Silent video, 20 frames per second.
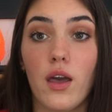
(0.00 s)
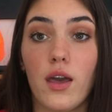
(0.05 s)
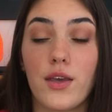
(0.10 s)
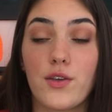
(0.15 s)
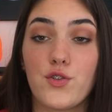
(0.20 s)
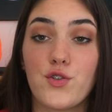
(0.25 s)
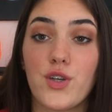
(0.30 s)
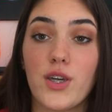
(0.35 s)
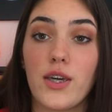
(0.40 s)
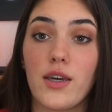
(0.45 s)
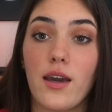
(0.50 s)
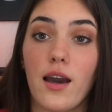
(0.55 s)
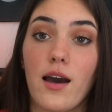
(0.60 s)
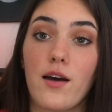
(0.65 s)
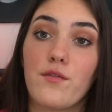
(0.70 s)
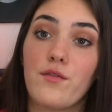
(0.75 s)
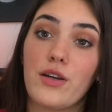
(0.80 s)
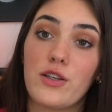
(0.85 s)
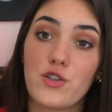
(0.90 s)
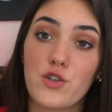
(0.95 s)
She
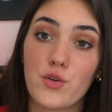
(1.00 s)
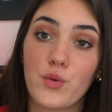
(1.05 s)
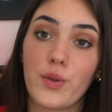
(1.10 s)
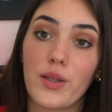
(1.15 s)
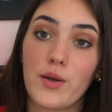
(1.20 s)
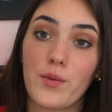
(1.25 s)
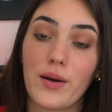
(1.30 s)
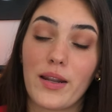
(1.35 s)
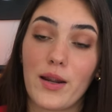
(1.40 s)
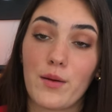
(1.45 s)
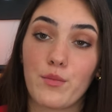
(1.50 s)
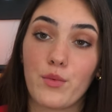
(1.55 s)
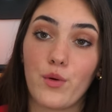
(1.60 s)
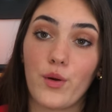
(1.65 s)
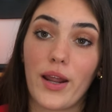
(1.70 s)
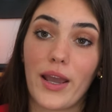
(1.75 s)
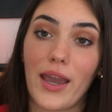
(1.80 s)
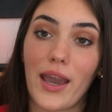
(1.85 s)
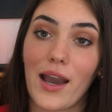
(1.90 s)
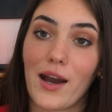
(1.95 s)
eventually went and bought
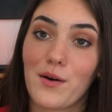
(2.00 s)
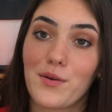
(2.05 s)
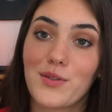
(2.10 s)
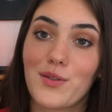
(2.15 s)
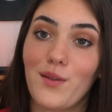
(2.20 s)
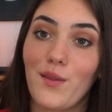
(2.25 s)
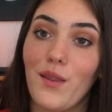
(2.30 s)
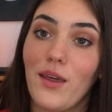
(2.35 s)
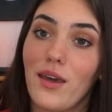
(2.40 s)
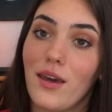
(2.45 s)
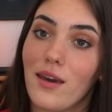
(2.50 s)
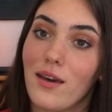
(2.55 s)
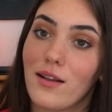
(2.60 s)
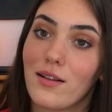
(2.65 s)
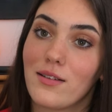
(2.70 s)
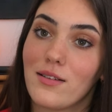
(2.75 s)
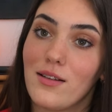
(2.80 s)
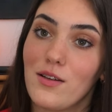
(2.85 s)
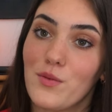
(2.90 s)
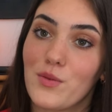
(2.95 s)
a house on the
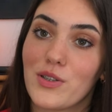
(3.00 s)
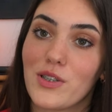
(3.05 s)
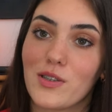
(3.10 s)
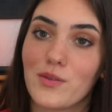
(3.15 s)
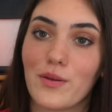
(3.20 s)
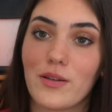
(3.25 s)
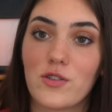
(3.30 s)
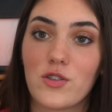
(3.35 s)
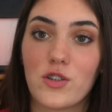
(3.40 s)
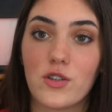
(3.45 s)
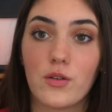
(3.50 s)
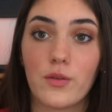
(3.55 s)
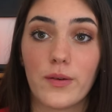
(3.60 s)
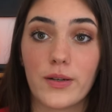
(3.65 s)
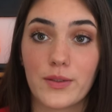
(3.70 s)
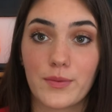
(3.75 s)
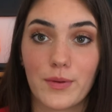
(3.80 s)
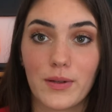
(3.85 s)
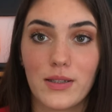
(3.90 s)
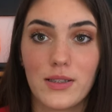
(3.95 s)
hill, which is where she
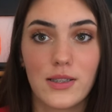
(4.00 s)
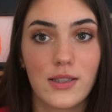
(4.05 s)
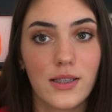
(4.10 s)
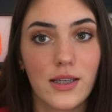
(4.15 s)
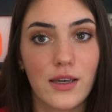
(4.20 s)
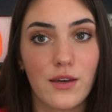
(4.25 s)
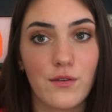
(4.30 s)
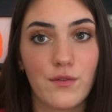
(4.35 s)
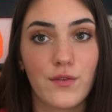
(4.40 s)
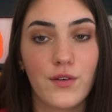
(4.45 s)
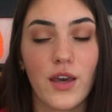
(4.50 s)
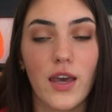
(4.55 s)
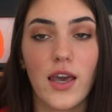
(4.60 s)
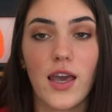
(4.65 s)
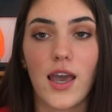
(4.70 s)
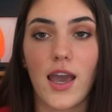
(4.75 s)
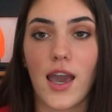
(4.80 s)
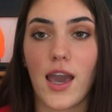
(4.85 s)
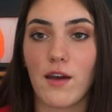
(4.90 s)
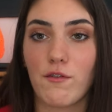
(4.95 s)
always wanted to live.
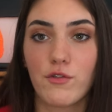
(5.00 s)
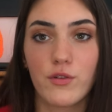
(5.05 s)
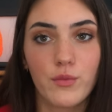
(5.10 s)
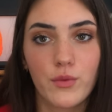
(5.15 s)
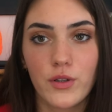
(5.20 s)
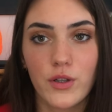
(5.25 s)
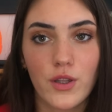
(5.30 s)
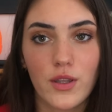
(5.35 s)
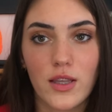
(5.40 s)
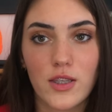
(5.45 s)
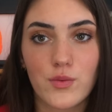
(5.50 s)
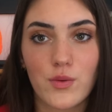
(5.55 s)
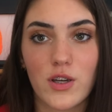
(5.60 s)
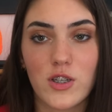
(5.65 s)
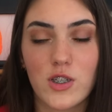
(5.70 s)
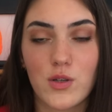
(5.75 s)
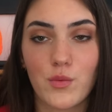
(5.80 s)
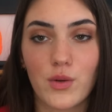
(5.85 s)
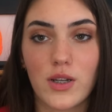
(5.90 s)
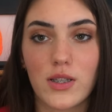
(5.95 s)
Everyone knew that's where
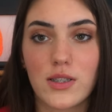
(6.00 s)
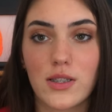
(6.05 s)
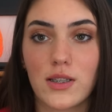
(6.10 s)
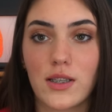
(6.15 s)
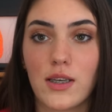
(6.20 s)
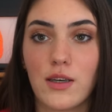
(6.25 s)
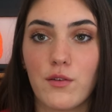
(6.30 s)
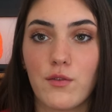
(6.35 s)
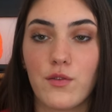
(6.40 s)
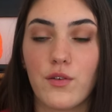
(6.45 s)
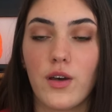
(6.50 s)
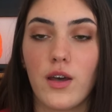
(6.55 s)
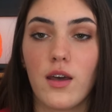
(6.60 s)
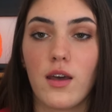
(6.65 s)
she wanted to live.